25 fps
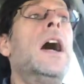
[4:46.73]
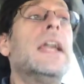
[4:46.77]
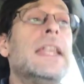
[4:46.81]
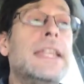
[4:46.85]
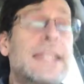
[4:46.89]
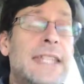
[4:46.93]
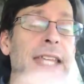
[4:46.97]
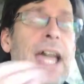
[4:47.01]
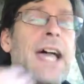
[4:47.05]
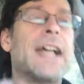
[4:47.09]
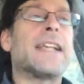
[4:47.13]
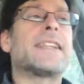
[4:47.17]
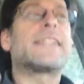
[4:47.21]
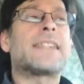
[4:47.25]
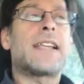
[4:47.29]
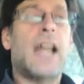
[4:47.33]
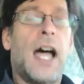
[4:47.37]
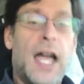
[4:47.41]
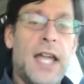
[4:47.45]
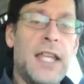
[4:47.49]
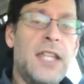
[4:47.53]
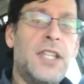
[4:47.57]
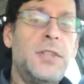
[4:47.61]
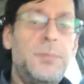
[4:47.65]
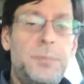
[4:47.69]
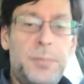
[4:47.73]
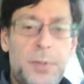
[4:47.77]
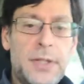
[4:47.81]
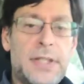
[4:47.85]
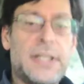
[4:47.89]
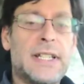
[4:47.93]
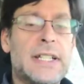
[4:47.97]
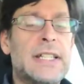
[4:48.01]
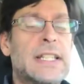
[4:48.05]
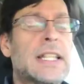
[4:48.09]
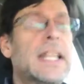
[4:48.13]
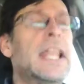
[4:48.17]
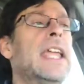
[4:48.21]
yes, I could put
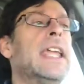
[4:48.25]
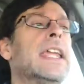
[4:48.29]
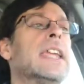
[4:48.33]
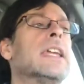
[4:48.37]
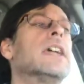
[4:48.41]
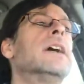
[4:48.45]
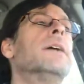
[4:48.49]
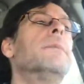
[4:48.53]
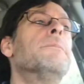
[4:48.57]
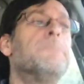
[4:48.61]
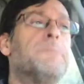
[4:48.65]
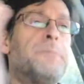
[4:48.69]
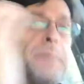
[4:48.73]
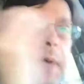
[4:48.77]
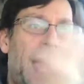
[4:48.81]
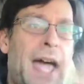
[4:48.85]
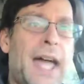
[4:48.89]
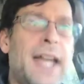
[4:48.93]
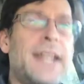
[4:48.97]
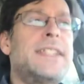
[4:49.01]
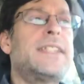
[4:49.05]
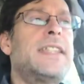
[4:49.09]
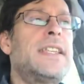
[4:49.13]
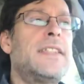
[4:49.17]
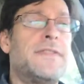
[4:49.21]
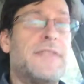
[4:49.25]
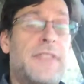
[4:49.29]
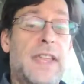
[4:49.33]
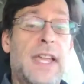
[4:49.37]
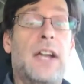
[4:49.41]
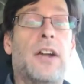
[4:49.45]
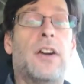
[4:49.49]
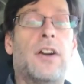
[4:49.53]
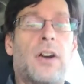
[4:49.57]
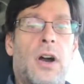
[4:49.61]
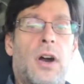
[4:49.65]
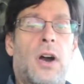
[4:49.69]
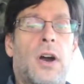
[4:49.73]
the link back to
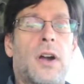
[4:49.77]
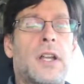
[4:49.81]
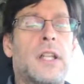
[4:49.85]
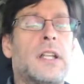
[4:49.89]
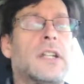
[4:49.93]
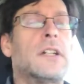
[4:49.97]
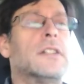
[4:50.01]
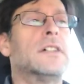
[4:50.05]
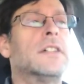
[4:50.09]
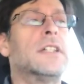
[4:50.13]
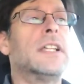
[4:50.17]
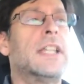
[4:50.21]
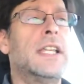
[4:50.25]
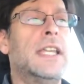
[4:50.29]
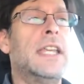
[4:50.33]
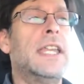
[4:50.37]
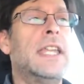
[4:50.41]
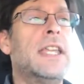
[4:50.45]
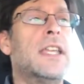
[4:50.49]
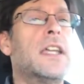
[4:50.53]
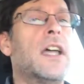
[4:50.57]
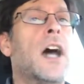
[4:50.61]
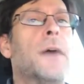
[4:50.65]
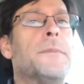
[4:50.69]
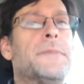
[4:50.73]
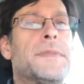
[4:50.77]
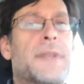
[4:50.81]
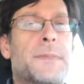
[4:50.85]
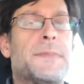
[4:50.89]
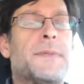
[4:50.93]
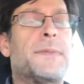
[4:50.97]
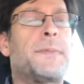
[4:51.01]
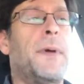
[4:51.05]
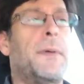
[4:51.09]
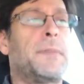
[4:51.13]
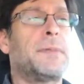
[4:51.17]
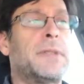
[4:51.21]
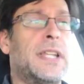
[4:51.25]
their article in Ecom
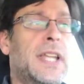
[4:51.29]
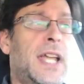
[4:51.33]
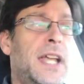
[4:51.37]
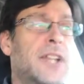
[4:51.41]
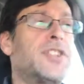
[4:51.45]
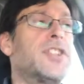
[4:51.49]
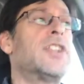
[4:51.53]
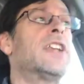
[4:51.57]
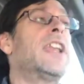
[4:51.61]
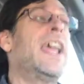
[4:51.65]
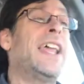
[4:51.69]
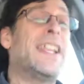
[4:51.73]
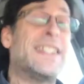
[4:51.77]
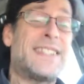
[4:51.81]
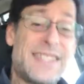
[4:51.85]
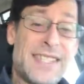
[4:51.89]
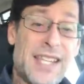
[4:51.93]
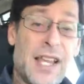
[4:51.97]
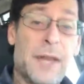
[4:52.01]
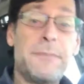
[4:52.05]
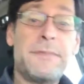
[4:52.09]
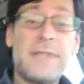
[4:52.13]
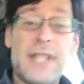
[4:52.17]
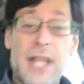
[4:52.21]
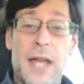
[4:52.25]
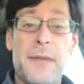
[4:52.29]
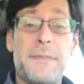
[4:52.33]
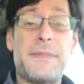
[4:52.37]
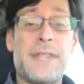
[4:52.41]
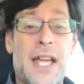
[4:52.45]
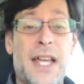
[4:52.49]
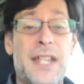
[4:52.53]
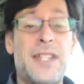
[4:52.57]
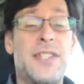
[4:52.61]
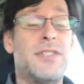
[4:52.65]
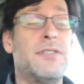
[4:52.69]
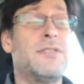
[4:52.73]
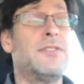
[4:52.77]
Tips publication. And sometimes
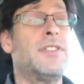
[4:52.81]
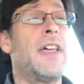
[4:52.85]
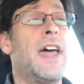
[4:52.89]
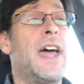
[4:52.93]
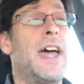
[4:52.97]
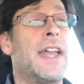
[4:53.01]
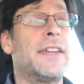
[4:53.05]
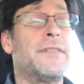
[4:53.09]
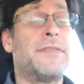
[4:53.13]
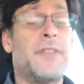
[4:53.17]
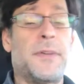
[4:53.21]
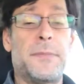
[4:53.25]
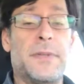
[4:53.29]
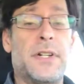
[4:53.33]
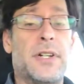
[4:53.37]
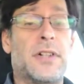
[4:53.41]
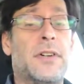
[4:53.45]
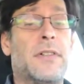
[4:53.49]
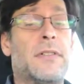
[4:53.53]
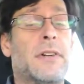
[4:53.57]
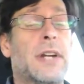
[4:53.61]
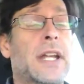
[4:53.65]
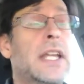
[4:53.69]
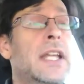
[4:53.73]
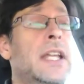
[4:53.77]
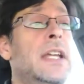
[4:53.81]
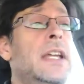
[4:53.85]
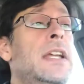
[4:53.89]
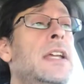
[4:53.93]
I do that if I'm in a hurry.